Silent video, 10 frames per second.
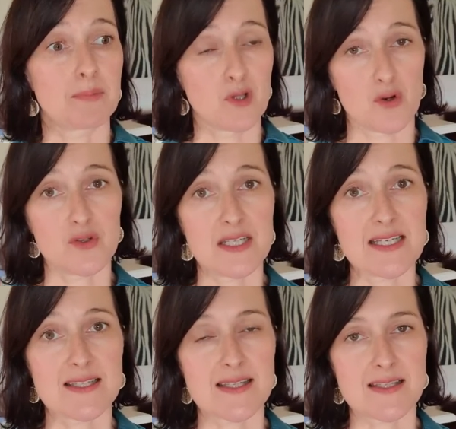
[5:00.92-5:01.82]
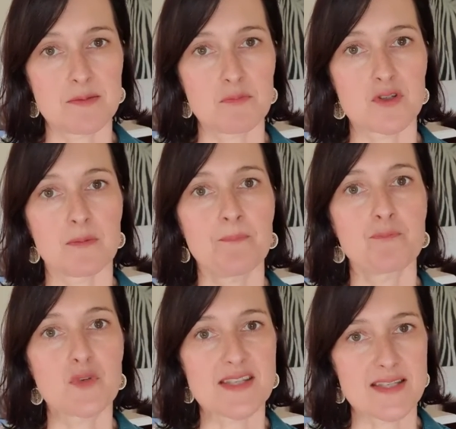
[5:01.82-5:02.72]
bloating is a symptom
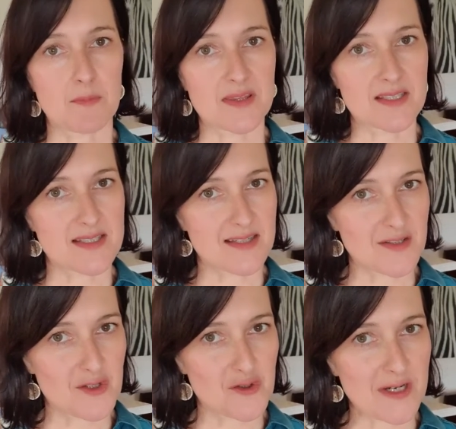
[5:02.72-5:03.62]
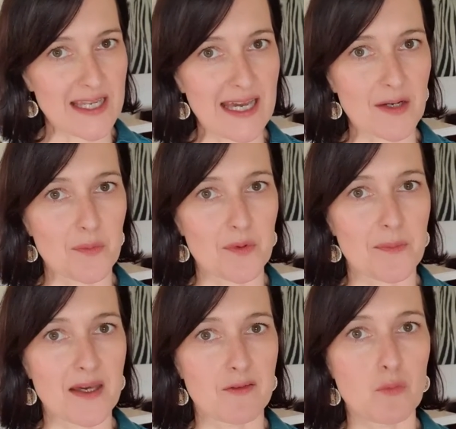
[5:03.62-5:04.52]
with someone that doesn't drink adequate
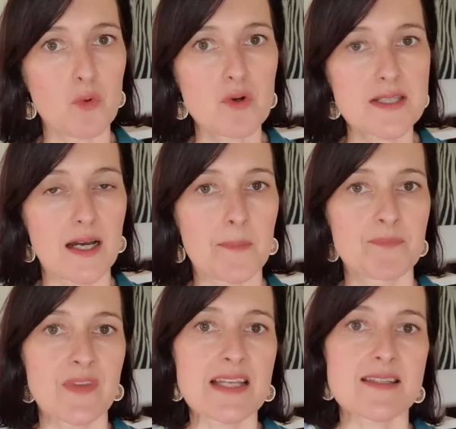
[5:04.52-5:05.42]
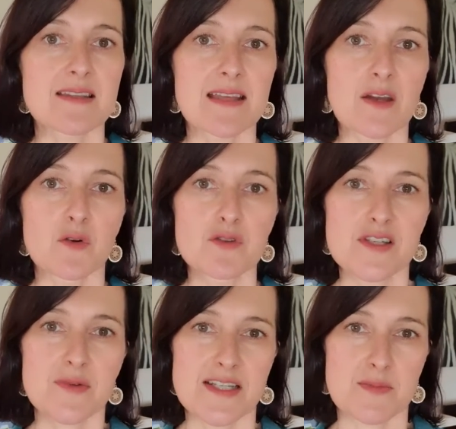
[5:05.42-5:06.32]
amount of water is that they
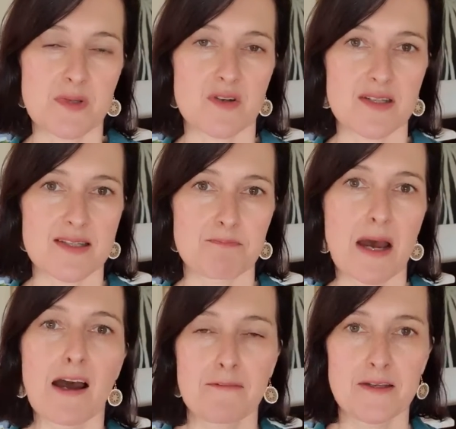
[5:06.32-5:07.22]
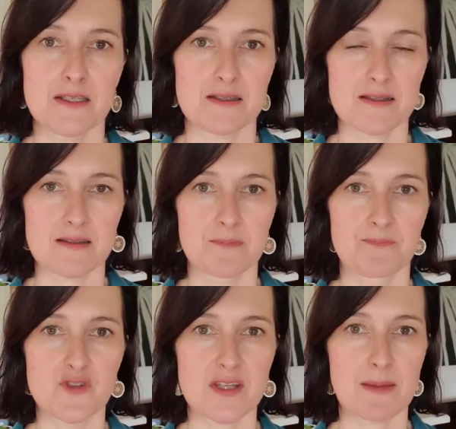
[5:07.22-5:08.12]
also experience puffiness.
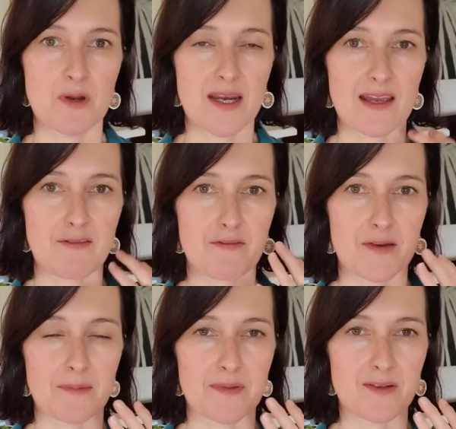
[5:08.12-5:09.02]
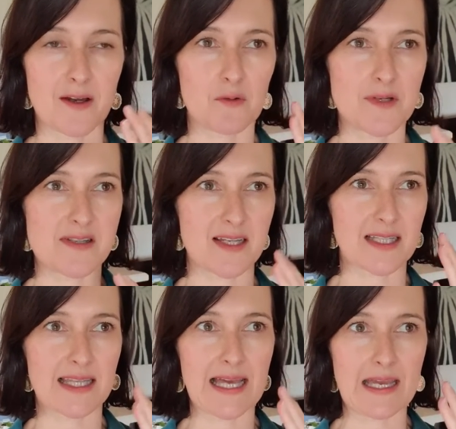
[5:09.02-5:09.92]
So they might have almost like a
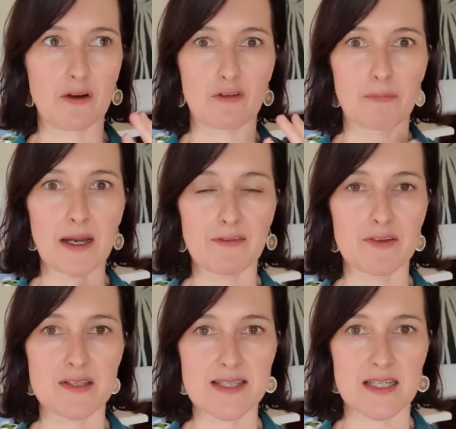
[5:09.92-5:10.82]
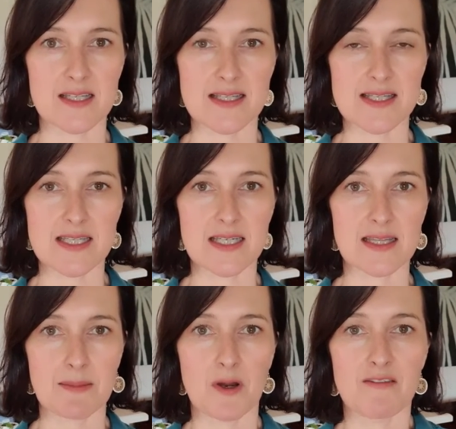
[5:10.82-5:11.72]
layer of puffiness under their skin,
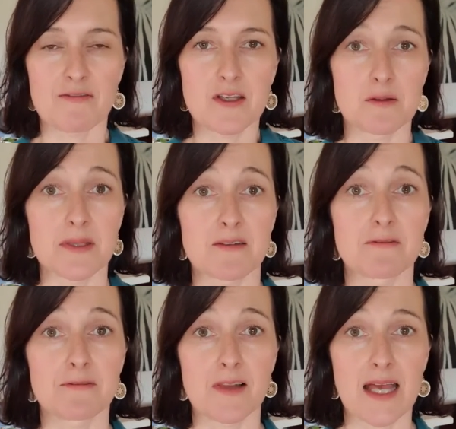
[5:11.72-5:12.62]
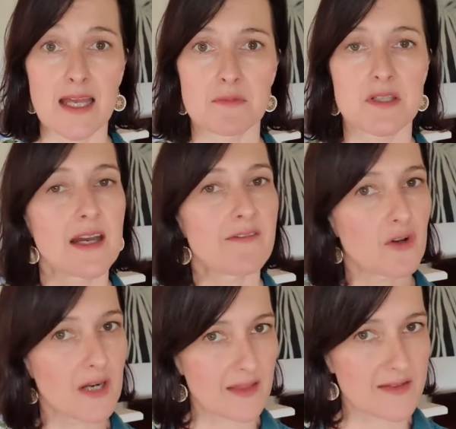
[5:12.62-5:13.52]
and they might feel a bit inflamed, and they've
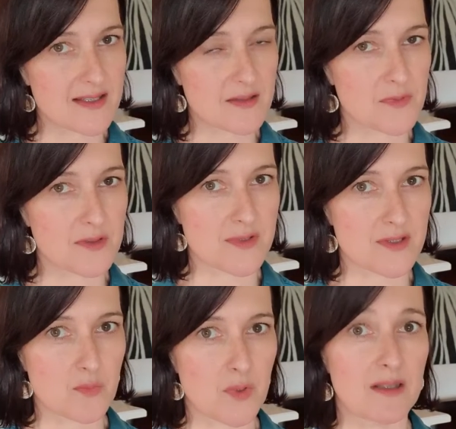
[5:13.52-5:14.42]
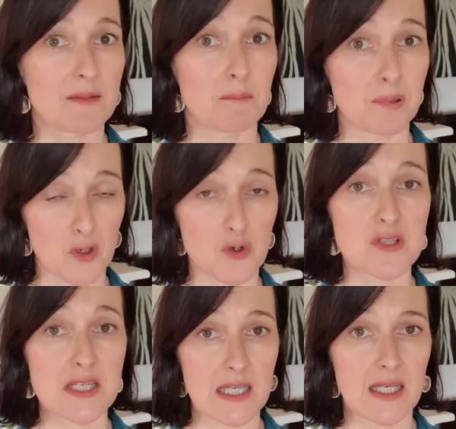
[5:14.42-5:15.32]
got other symptoms as well, and
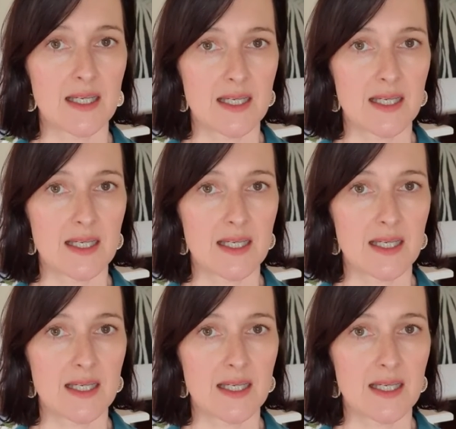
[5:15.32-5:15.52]
bloating